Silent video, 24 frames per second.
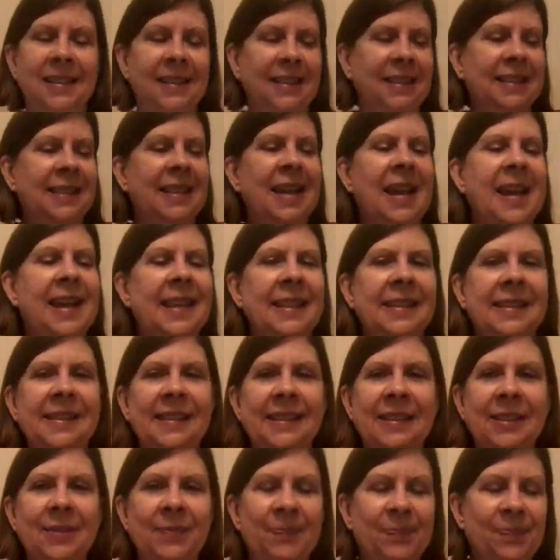Nice.
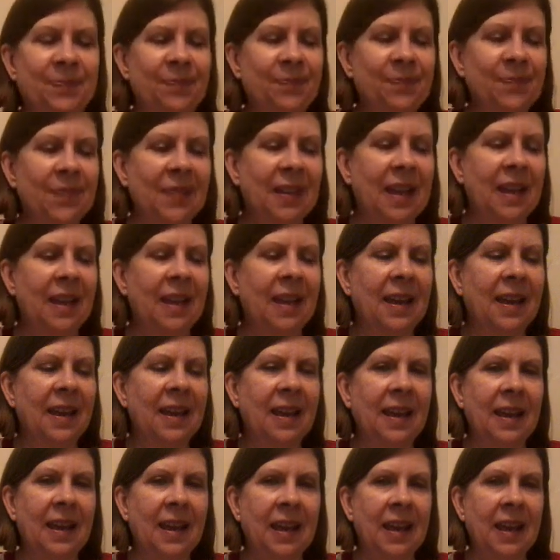
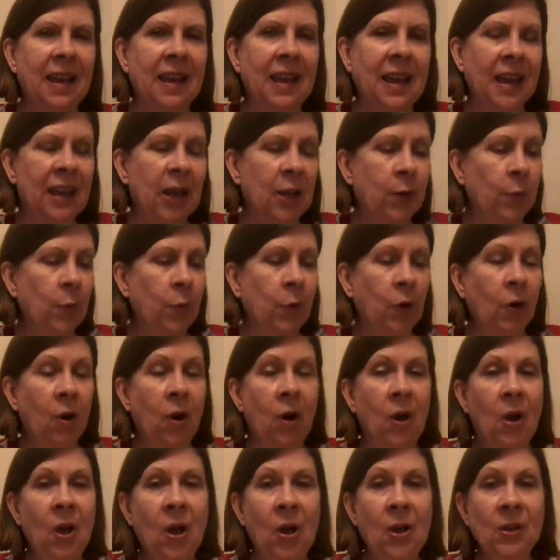And we're
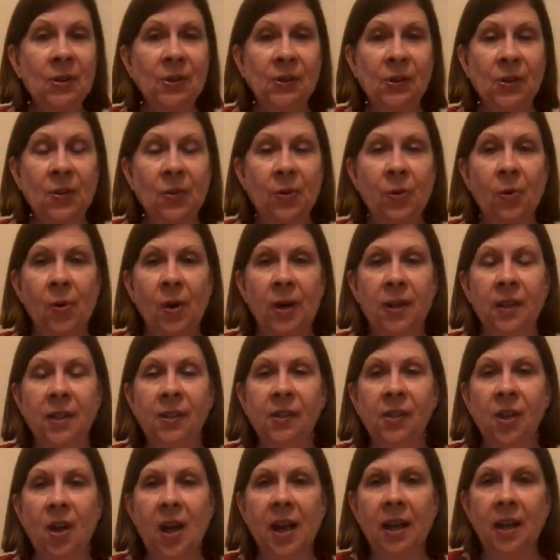also going to
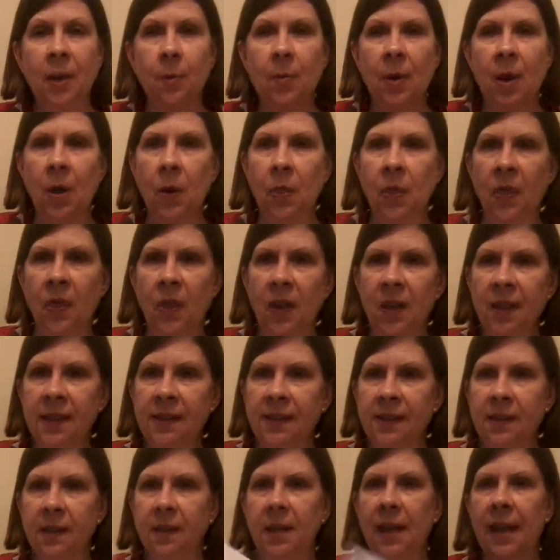talk about this
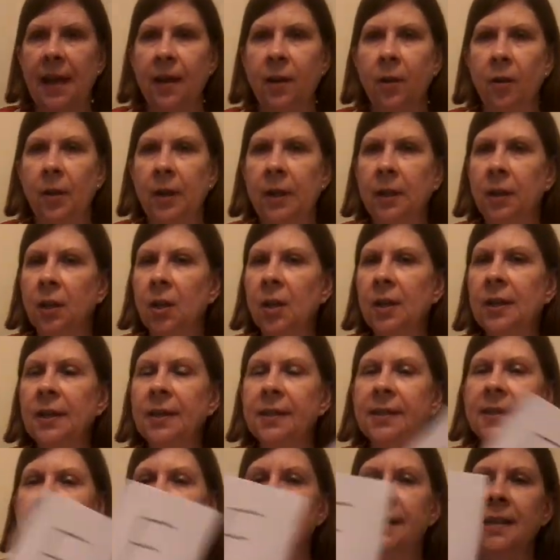letter. It
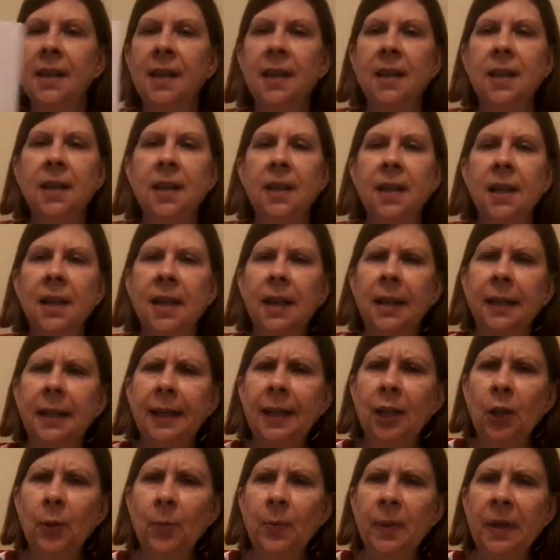looks a
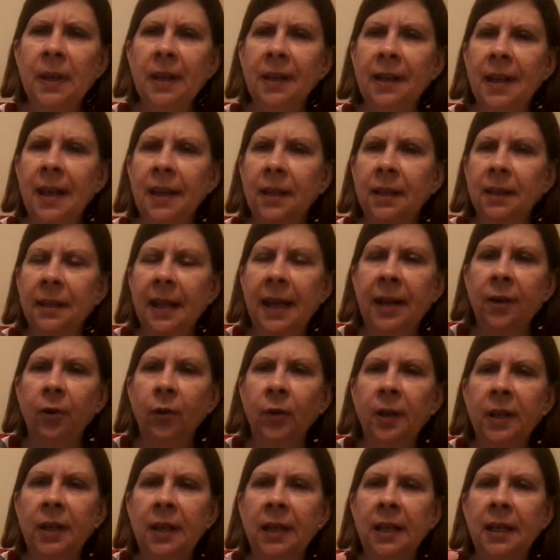little bit like letter
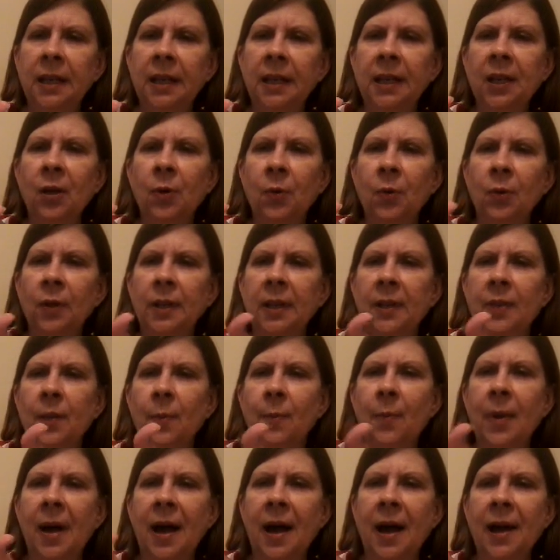E, only the
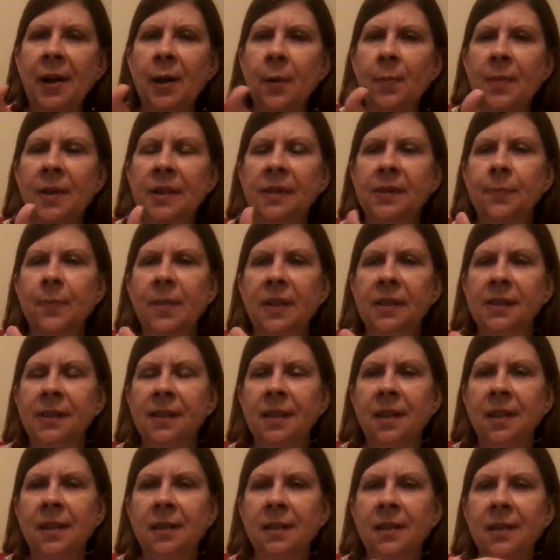bottom is
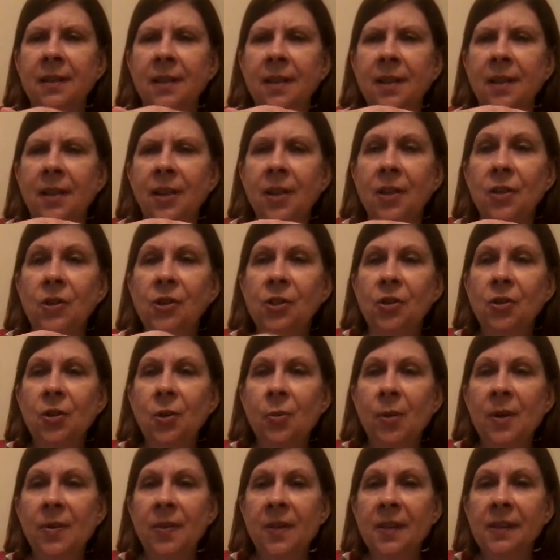missing. Do you know
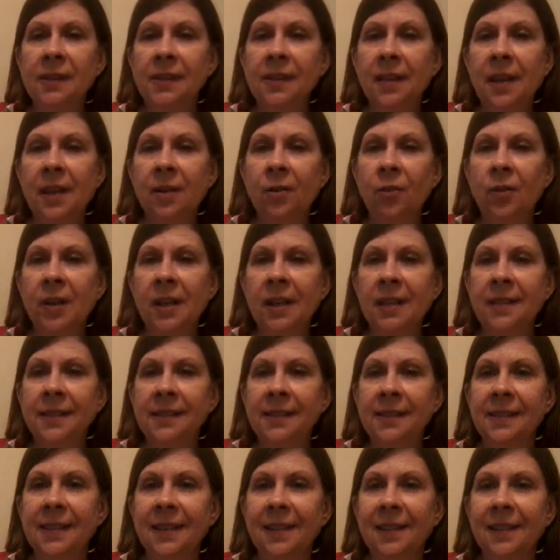what this letter is?